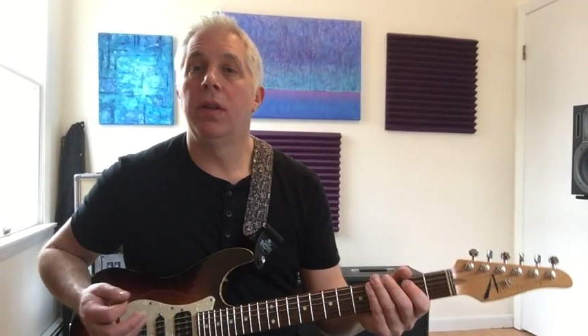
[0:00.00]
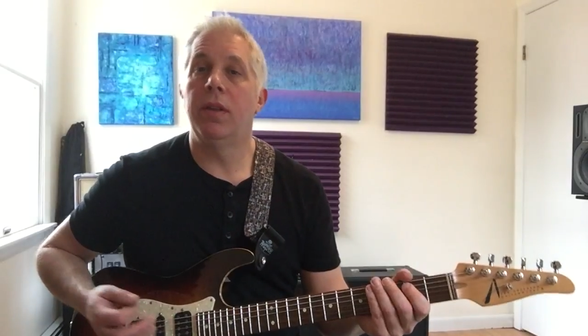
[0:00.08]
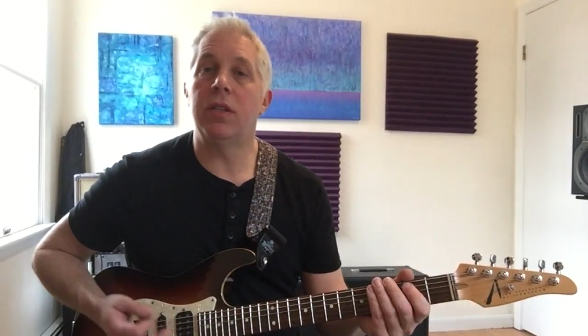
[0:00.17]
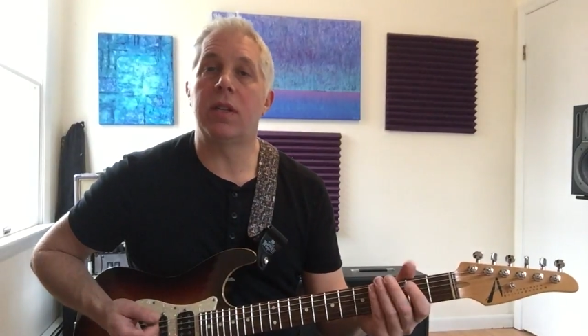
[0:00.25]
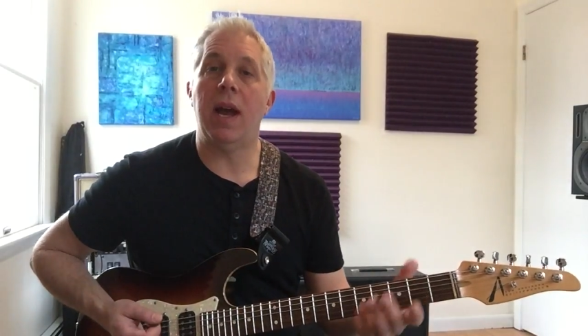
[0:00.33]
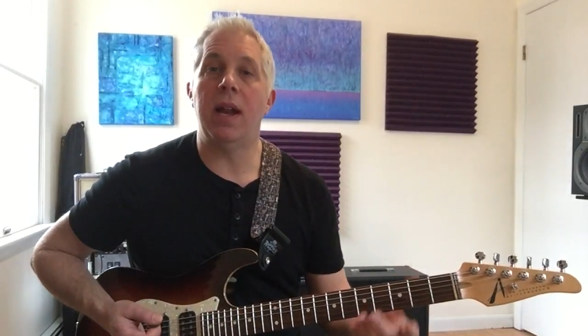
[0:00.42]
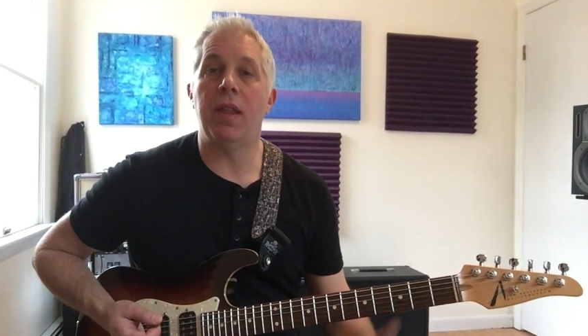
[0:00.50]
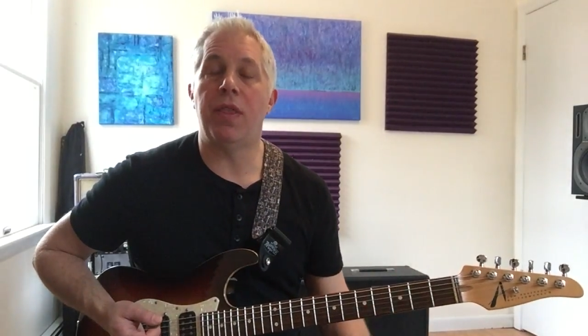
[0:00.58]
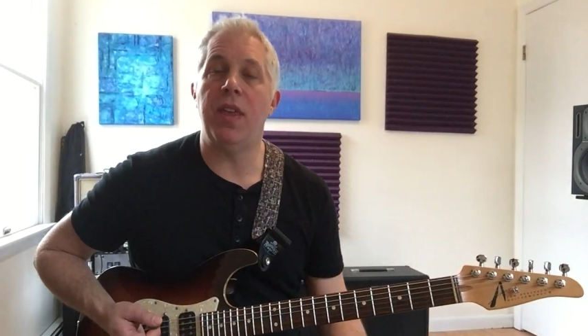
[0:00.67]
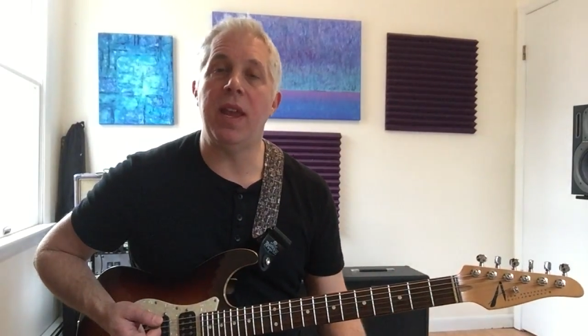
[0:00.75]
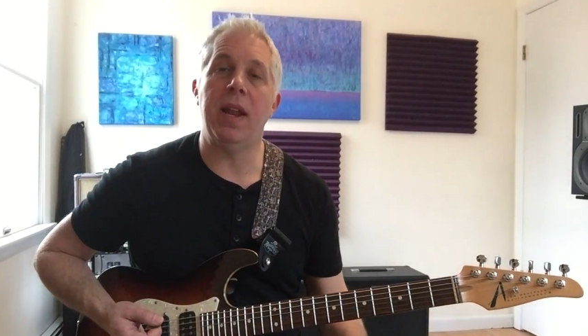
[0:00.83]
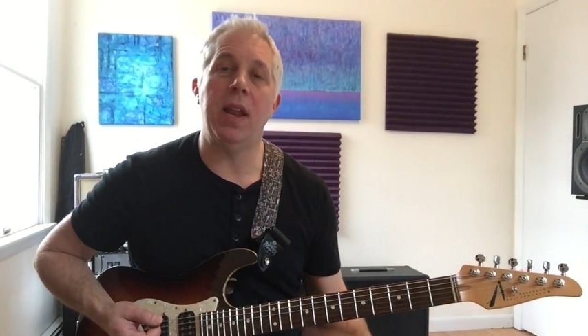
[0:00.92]
this kind of
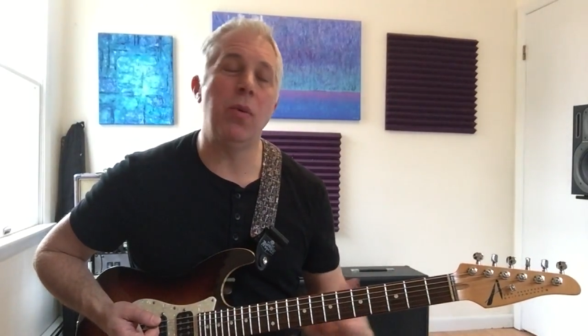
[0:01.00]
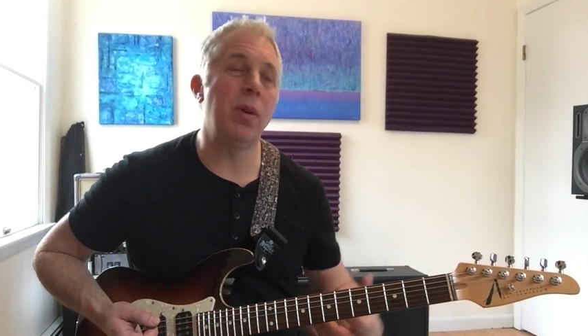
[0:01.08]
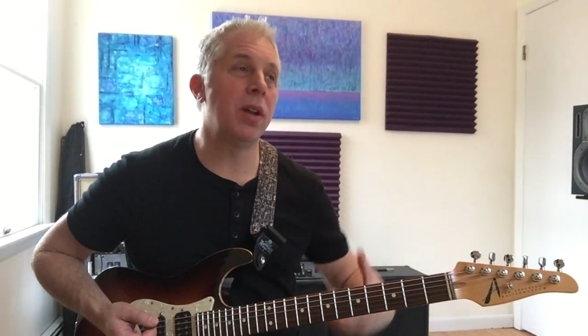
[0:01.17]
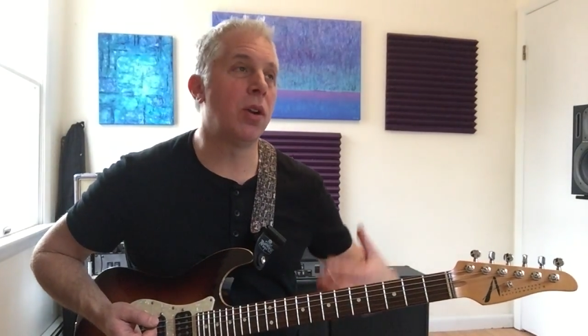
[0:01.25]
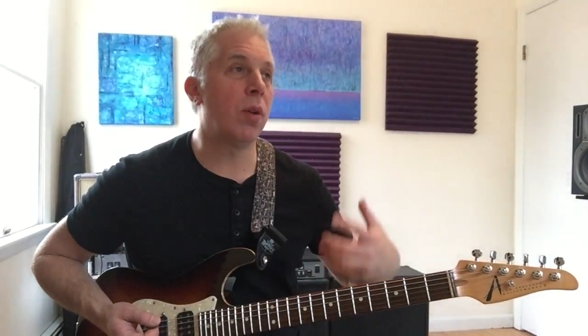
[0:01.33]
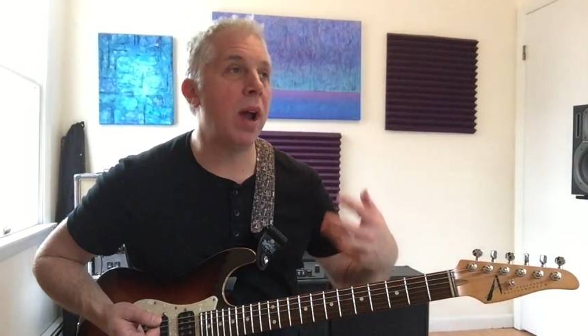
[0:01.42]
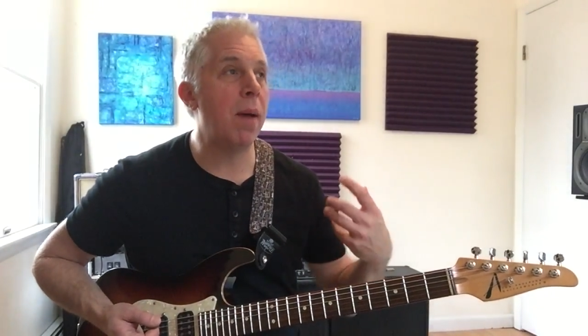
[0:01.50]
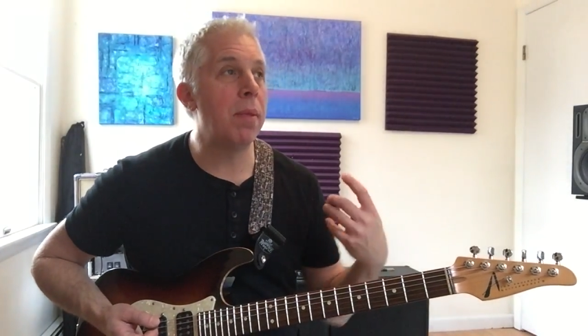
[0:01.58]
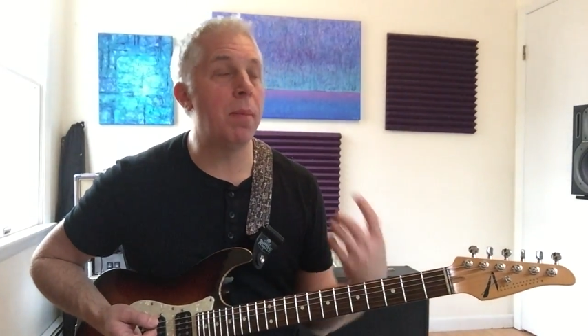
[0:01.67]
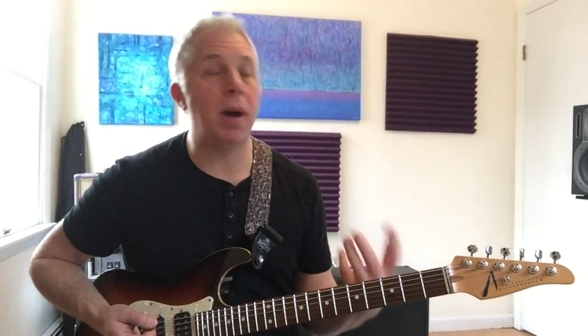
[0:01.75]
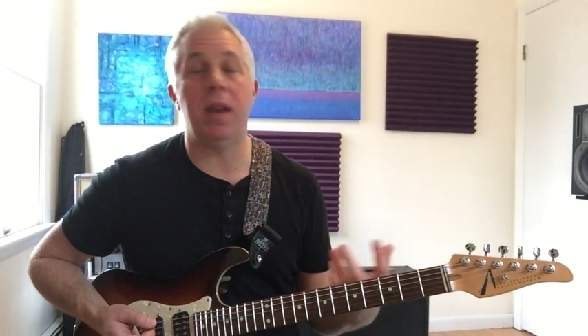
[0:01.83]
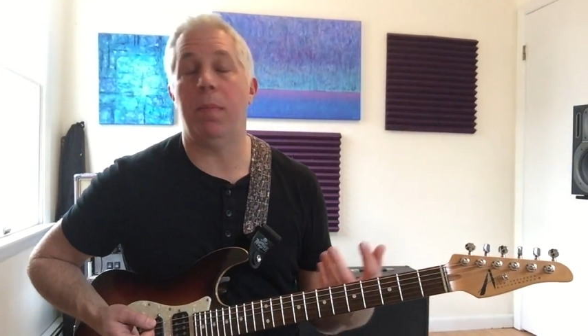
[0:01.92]
thing, and I don't want to grab
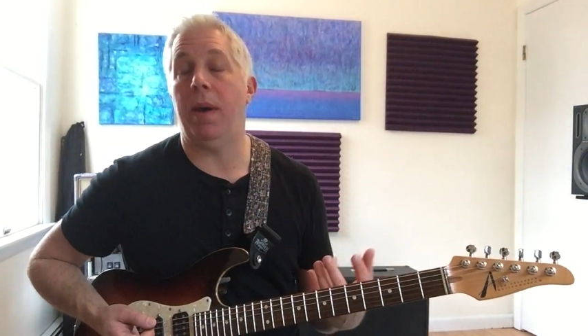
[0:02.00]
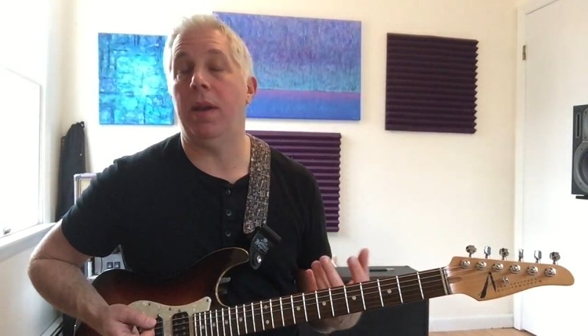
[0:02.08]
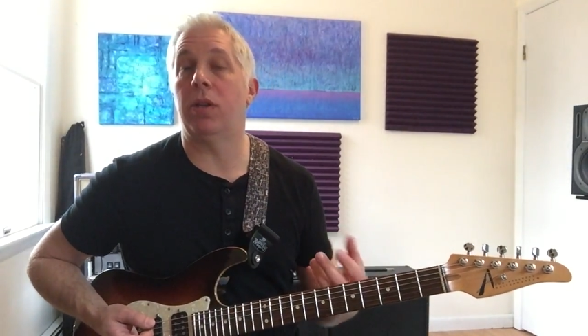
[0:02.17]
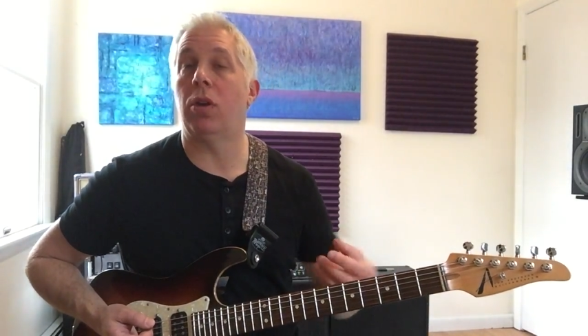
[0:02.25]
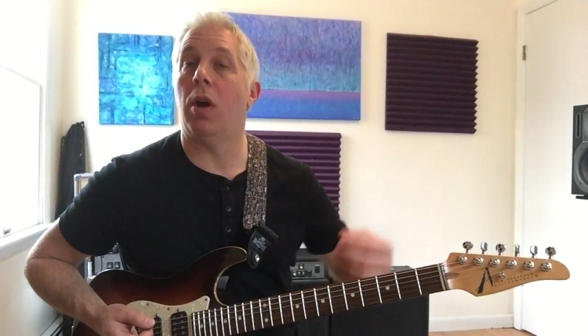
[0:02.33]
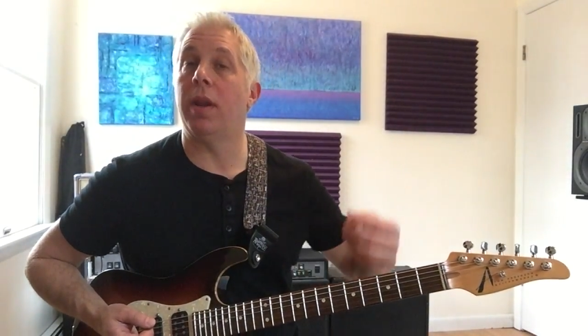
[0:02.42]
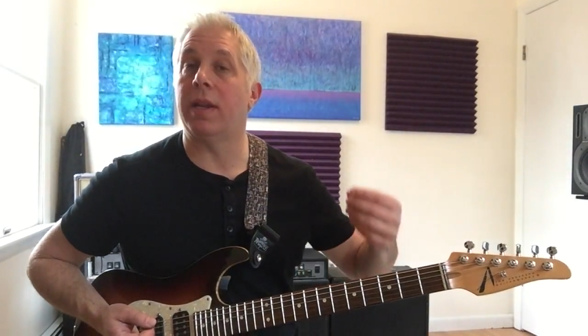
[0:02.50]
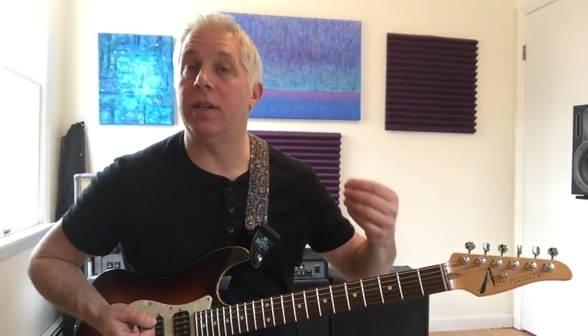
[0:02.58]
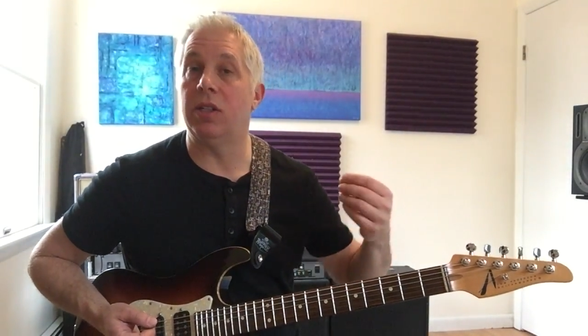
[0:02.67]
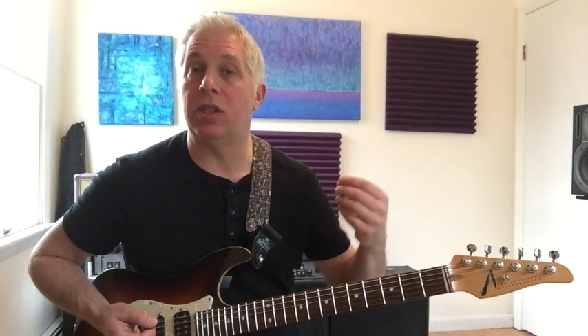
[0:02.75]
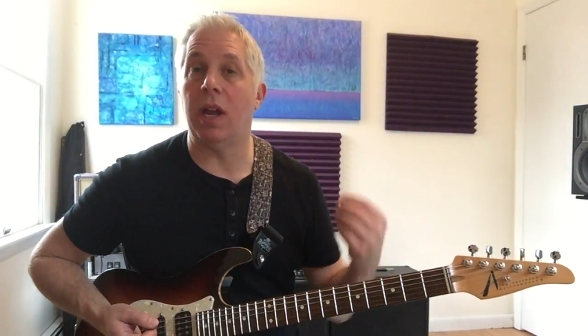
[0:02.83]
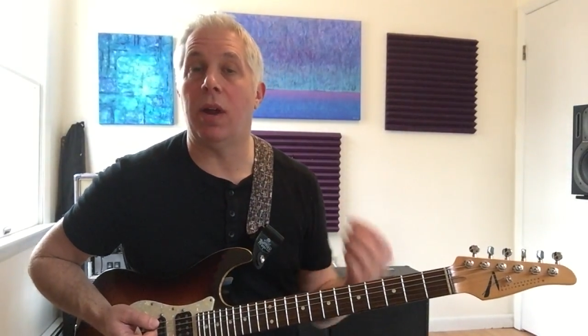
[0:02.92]
the minor pentatonic and
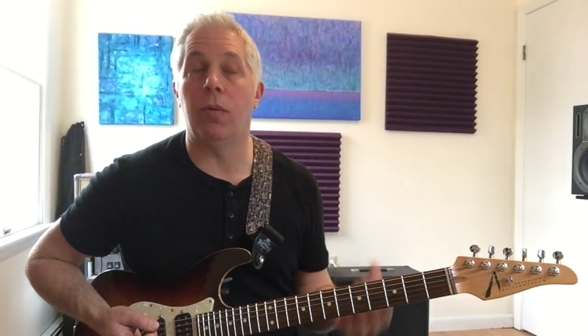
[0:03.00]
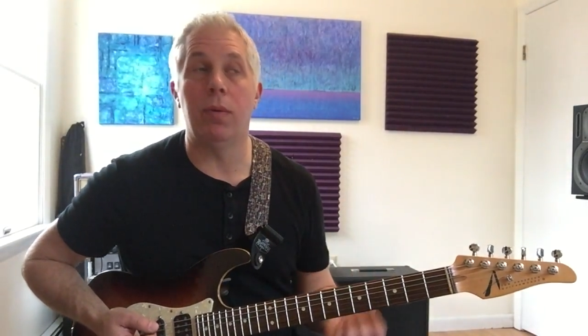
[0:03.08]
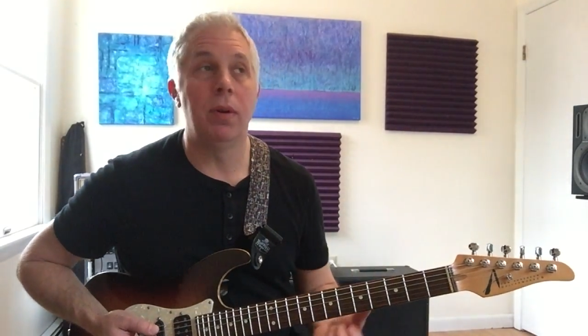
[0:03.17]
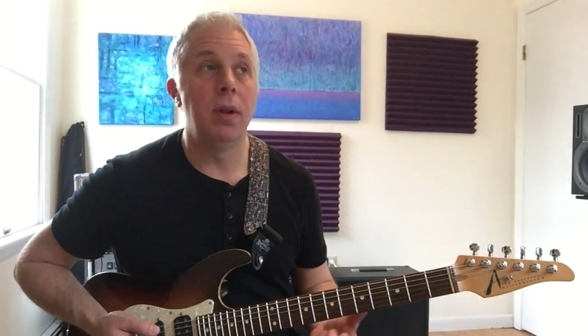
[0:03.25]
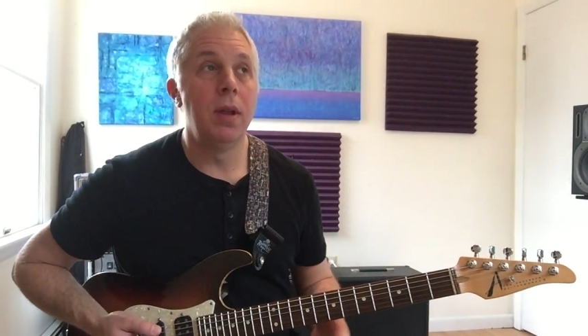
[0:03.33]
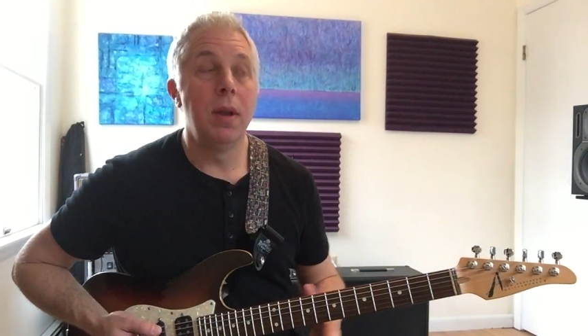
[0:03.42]
just start